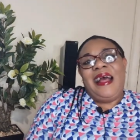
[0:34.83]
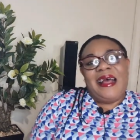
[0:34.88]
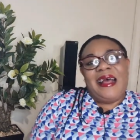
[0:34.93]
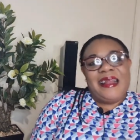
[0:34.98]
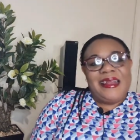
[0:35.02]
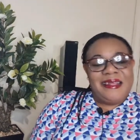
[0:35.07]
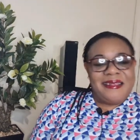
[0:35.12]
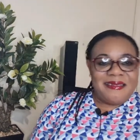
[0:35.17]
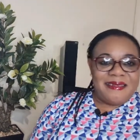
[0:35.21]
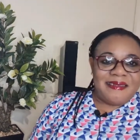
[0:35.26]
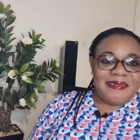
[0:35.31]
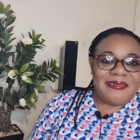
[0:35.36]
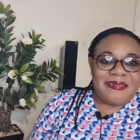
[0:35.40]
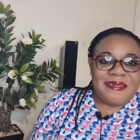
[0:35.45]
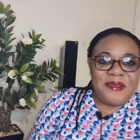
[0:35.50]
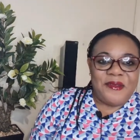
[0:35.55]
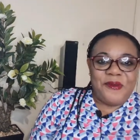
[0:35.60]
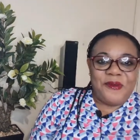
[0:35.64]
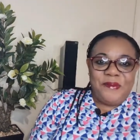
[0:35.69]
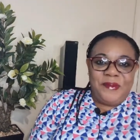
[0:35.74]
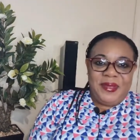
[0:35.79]
And this is
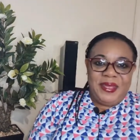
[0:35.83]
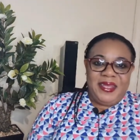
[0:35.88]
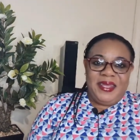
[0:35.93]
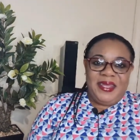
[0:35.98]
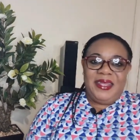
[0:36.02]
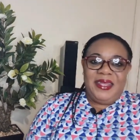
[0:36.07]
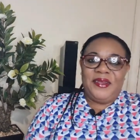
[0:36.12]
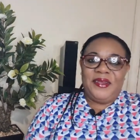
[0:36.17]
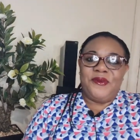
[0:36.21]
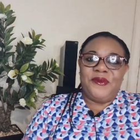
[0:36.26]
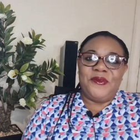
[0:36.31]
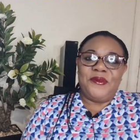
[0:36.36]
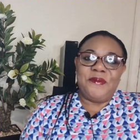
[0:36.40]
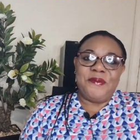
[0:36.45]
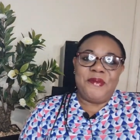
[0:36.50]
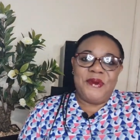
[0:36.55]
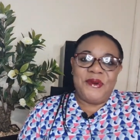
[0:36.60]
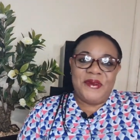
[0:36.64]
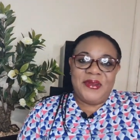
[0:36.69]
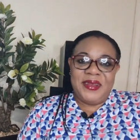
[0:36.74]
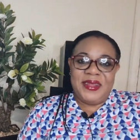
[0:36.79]
still me. Good
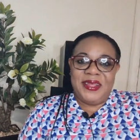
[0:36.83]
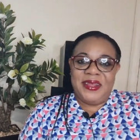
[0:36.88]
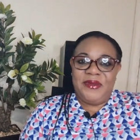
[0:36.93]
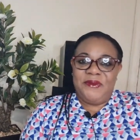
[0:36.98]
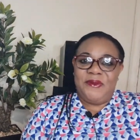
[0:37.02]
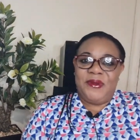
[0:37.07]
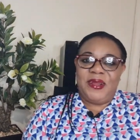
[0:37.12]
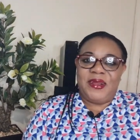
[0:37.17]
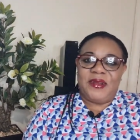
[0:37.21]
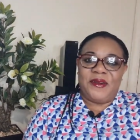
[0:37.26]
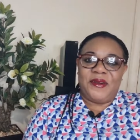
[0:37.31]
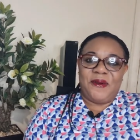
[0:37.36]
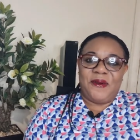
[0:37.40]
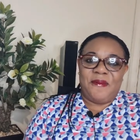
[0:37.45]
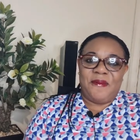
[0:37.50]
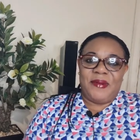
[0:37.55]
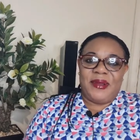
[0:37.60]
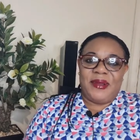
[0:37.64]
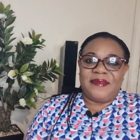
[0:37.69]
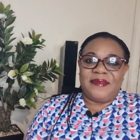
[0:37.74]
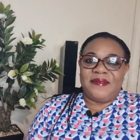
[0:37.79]
morning,
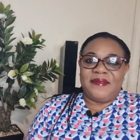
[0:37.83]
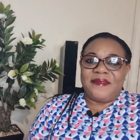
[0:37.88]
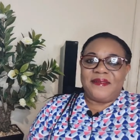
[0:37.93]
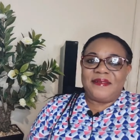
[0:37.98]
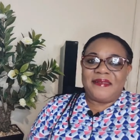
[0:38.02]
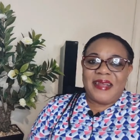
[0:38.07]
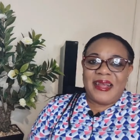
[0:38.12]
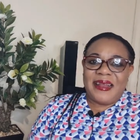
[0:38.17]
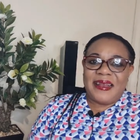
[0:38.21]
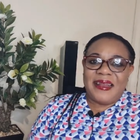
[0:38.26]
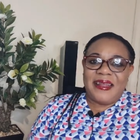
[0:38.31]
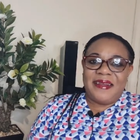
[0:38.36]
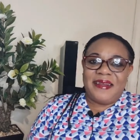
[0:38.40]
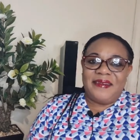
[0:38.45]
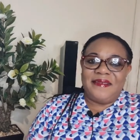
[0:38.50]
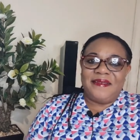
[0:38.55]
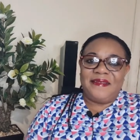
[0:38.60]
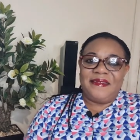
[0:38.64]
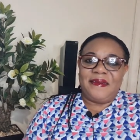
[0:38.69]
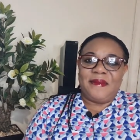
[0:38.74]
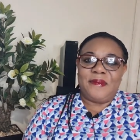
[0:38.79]
welcome back to the
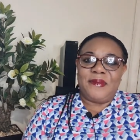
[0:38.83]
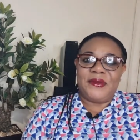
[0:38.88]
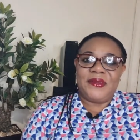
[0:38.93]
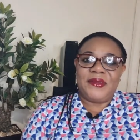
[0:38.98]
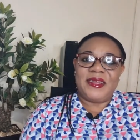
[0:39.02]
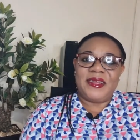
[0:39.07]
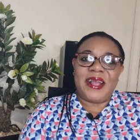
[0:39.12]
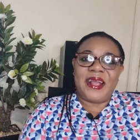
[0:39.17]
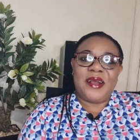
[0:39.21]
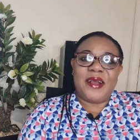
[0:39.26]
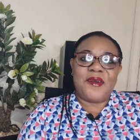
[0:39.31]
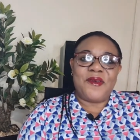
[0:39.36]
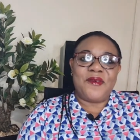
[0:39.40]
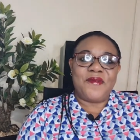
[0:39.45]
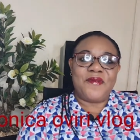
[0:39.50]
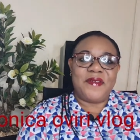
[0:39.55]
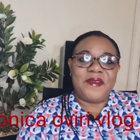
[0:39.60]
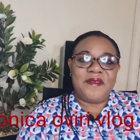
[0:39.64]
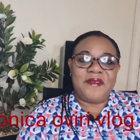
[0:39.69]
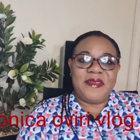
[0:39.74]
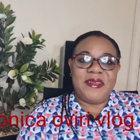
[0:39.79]
channel. I'm Monica
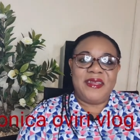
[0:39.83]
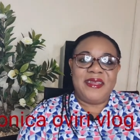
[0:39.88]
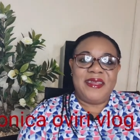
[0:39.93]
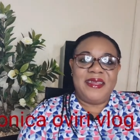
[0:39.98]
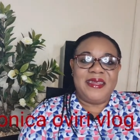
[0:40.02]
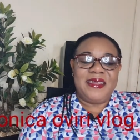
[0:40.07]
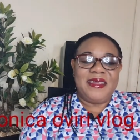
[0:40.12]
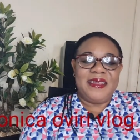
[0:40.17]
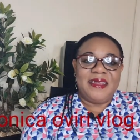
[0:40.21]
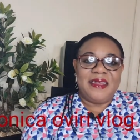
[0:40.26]
Oviri.